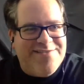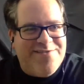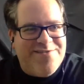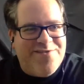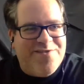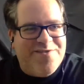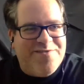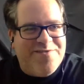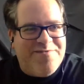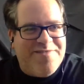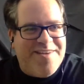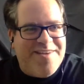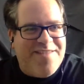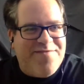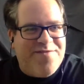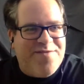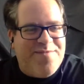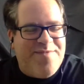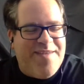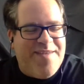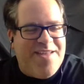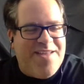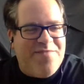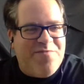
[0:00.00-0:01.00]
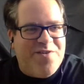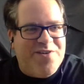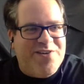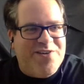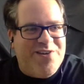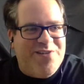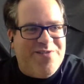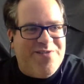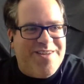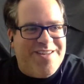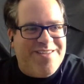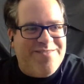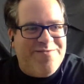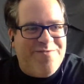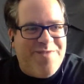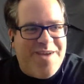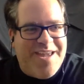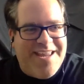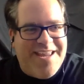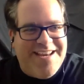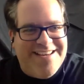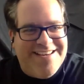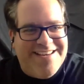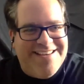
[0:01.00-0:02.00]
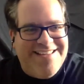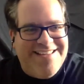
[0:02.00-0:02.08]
or whatever band we're doing, Wayne.